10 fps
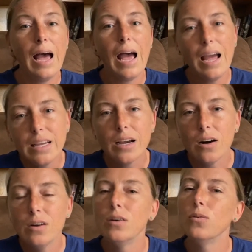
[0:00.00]
Hey
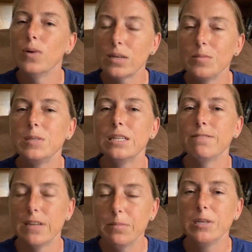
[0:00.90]
y'all, welcome to the
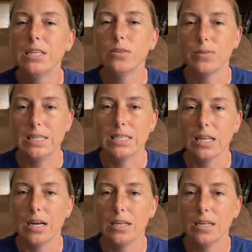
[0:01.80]
family that reads a
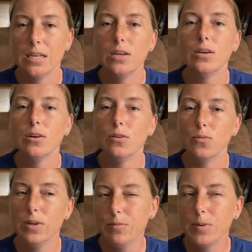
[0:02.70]
lot.
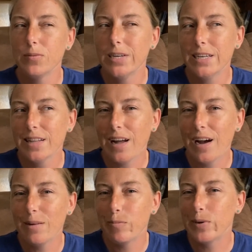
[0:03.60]
We've been reading a
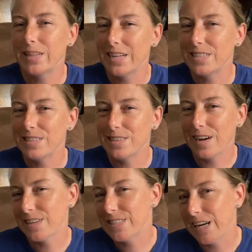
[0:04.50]
lot, but that's
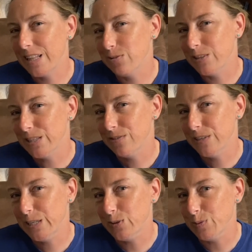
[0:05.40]
not exactly what this
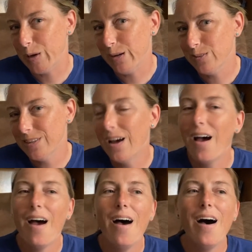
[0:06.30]
video is about.
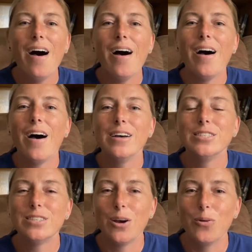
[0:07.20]

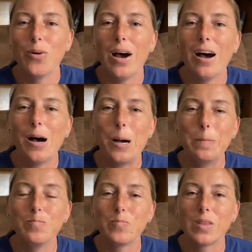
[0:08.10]
So,
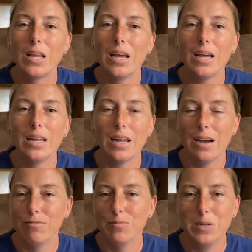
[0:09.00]

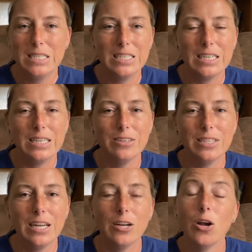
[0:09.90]
I've mentioned it here and
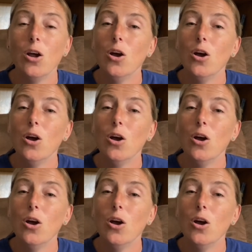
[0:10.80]
there.